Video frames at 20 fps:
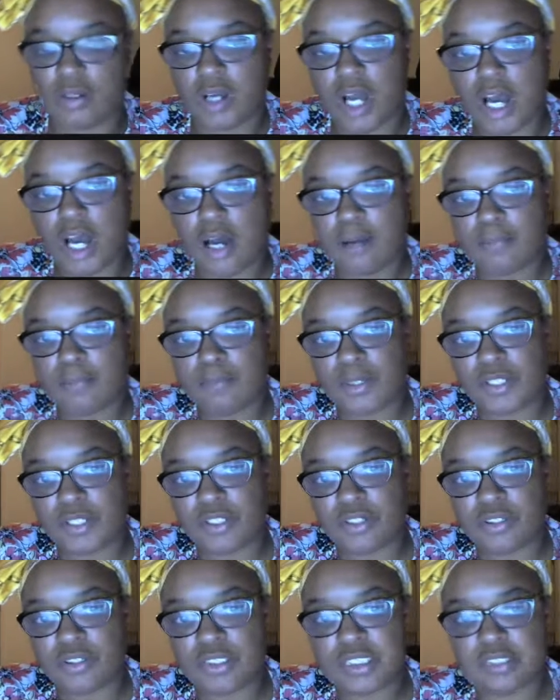When
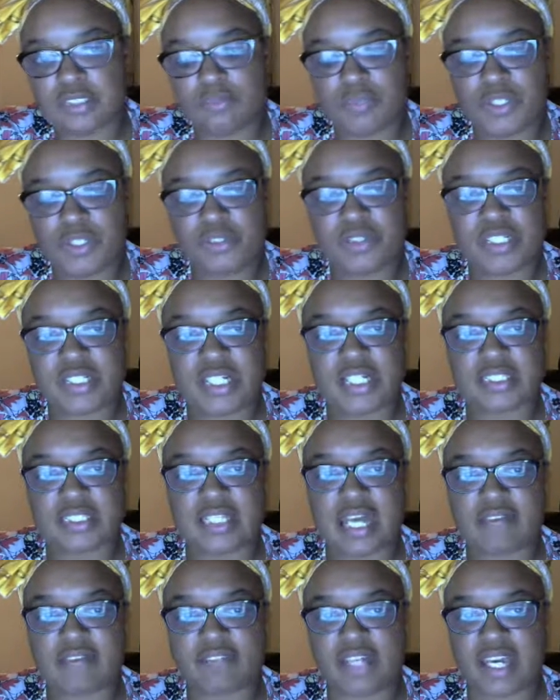you see us
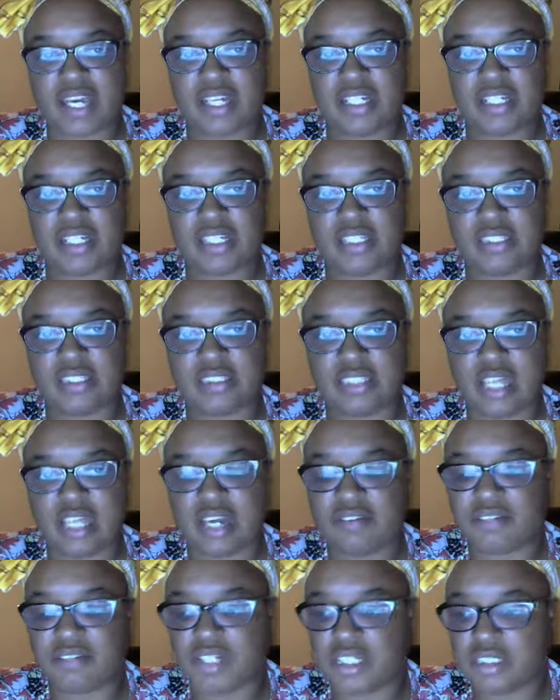navigating these
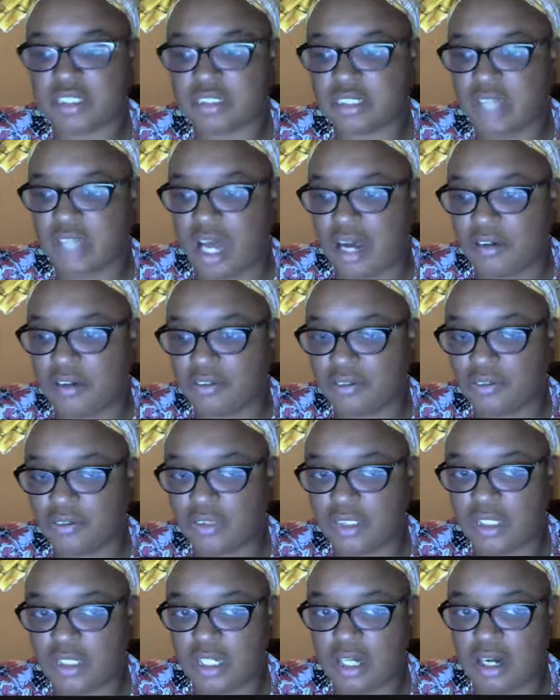areas out,